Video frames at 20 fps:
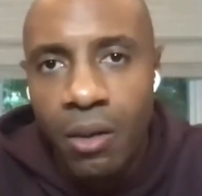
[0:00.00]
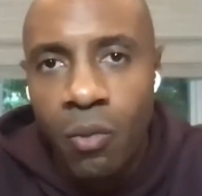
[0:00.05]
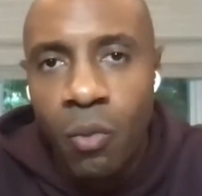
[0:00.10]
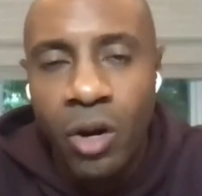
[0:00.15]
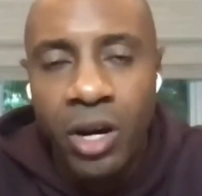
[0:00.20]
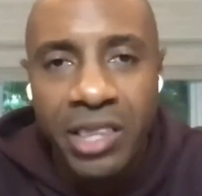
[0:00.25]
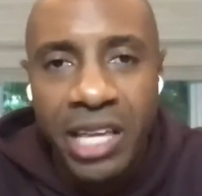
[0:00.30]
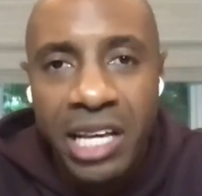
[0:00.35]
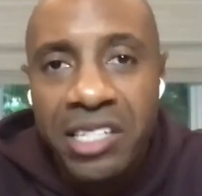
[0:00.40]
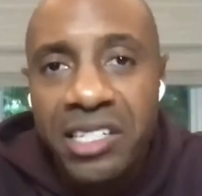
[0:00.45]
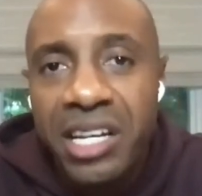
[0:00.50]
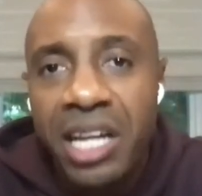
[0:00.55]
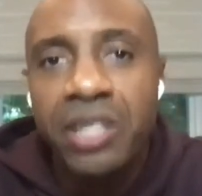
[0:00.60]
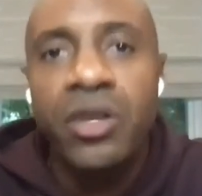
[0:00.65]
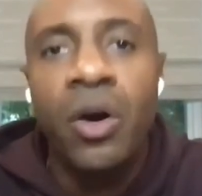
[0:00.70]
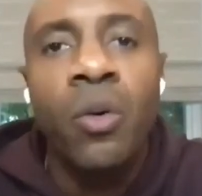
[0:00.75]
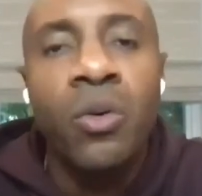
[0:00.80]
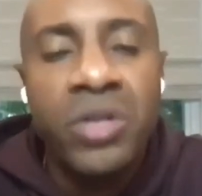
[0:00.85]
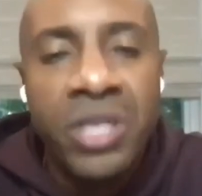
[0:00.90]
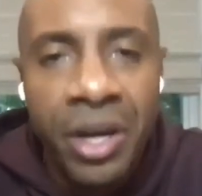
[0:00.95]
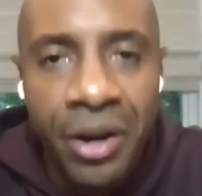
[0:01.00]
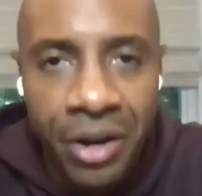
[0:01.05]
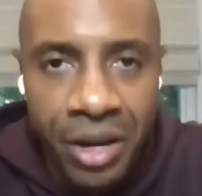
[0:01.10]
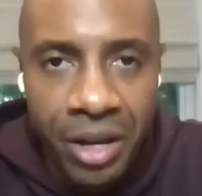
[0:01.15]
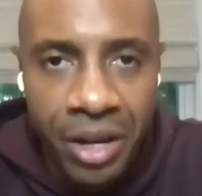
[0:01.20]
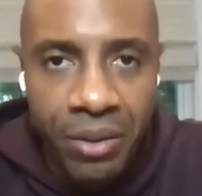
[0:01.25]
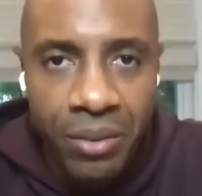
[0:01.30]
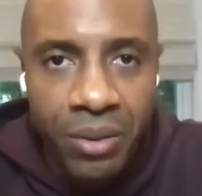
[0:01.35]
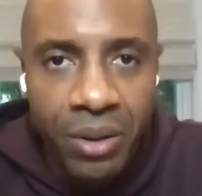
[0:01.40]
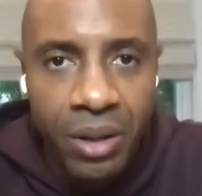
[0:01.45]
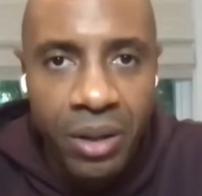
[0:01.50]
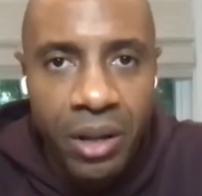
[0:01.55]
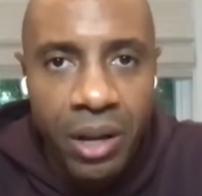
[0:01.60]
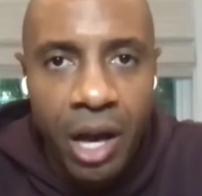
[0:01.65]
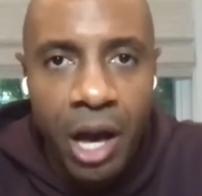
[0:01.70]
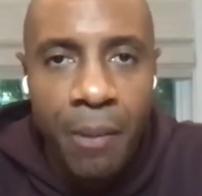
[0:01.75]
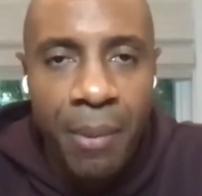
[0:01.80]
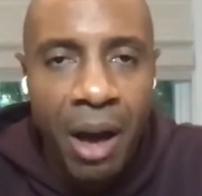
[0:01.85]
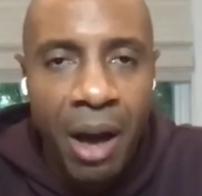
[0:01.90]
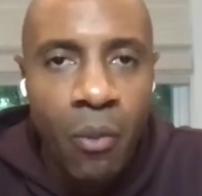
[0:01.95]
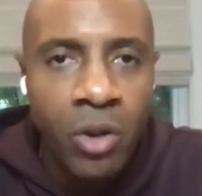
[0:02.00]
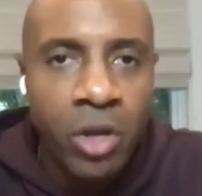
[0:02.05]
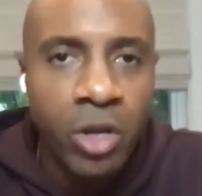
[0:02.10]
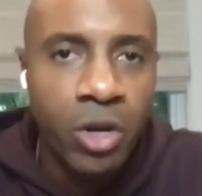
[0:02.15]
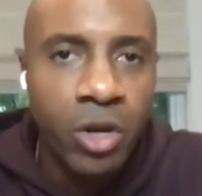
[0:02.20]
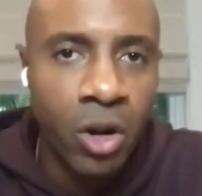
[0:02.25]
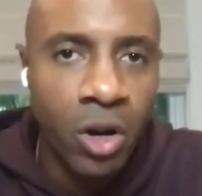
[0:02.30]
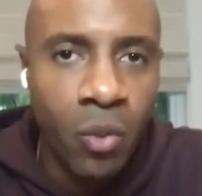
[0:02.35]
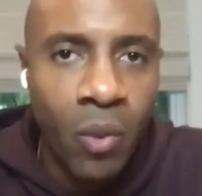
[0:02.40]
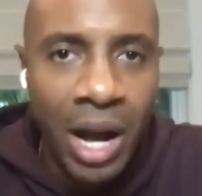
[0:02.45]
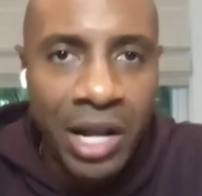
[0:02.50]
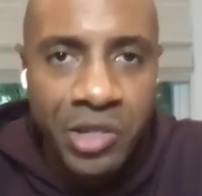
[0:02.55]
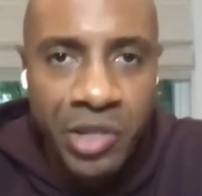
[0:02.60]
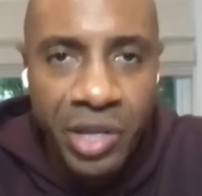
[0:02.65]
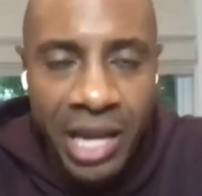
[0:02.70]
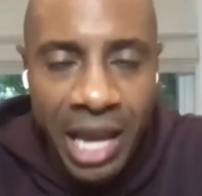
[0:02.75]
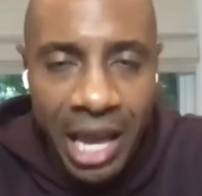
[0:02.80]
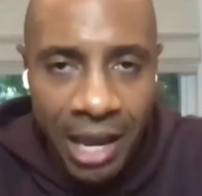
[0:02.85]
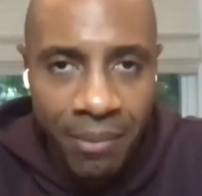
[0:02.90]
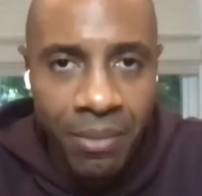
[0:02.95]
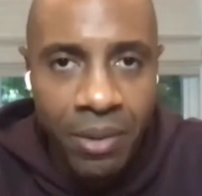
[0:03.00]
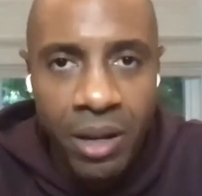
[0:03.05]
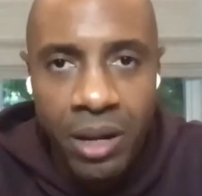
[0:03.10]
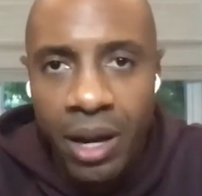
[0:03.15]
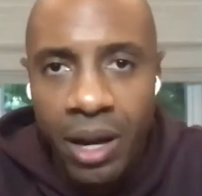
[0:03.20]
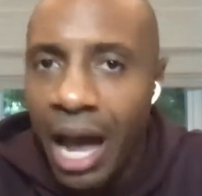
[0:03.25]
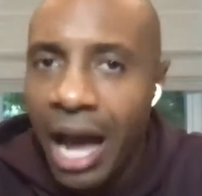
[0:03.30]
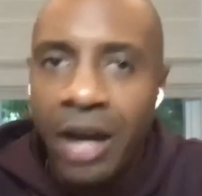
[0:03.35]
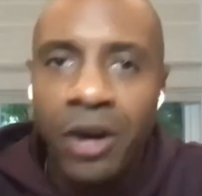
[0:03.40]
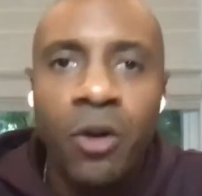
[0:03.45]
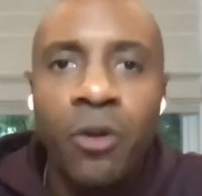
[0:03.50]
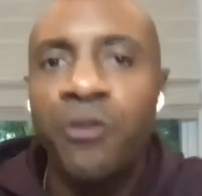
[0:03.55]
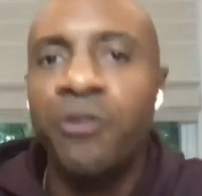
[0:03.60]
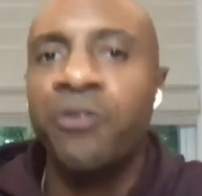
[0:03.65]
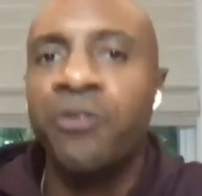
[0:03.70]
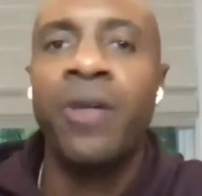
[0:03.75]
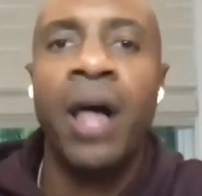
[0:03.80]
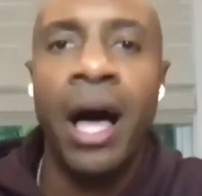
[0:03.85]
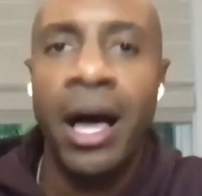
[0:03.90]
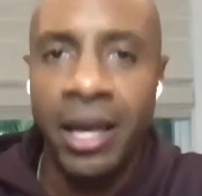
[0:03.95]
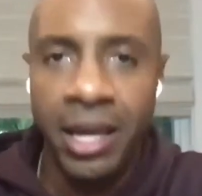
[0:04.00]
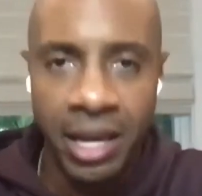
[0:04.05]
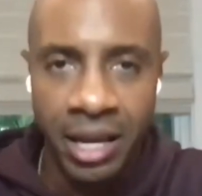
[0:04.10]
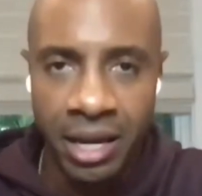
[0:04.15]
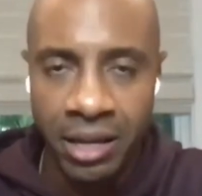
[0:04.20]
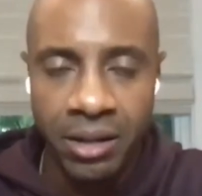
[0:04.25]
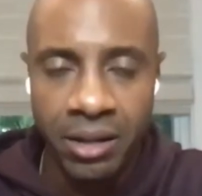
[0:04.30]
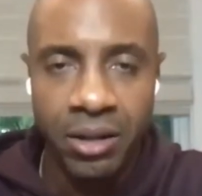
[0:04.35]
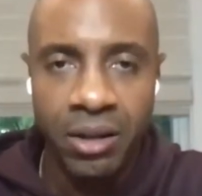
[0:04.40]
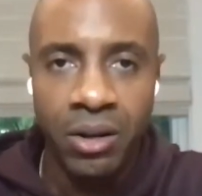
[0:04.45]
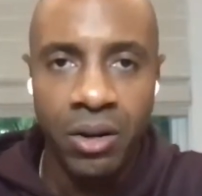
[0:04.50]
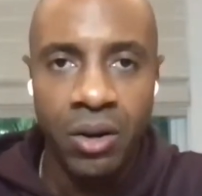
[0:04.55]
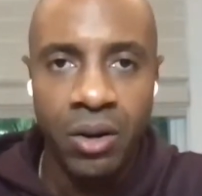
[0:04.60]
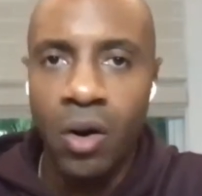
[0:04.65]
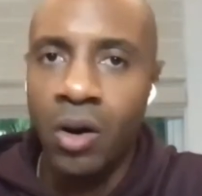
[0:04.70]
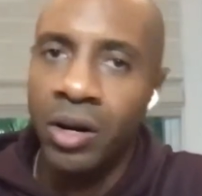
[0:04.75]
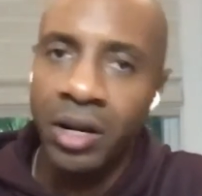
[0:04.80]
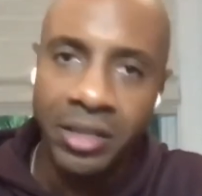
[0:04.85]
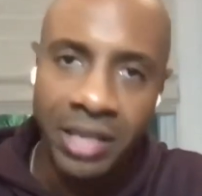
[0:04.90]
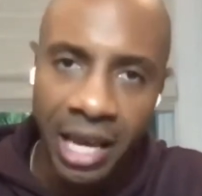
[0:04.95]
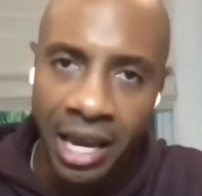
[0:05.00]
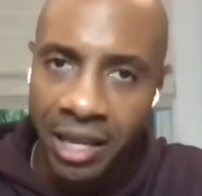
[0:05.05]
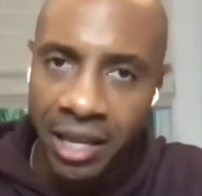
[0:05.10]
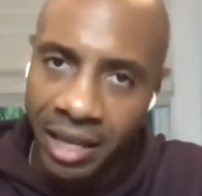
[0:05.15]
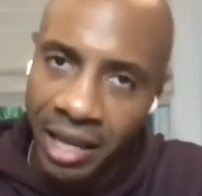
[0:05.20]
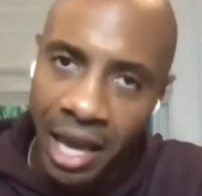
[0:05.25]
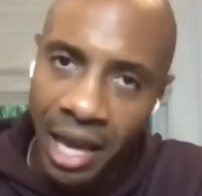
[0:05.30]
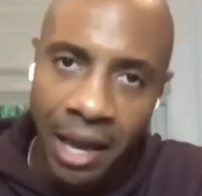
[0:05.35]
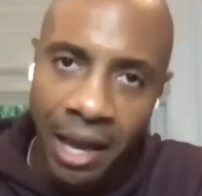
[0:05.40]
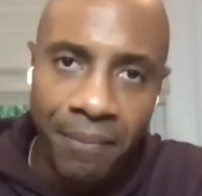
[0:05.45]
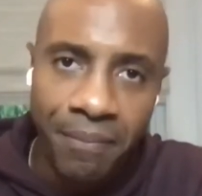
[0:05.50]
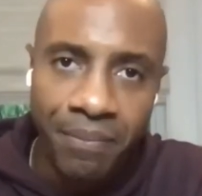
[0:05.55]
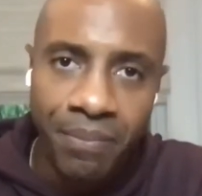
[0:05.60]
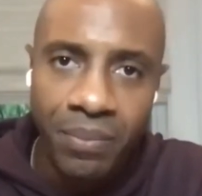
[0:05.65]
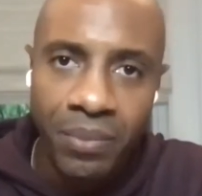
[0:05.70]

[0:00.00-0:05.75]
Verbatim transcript: One of the things they don't tell you about when you go to watch a game, I don't fly in on the day of the game.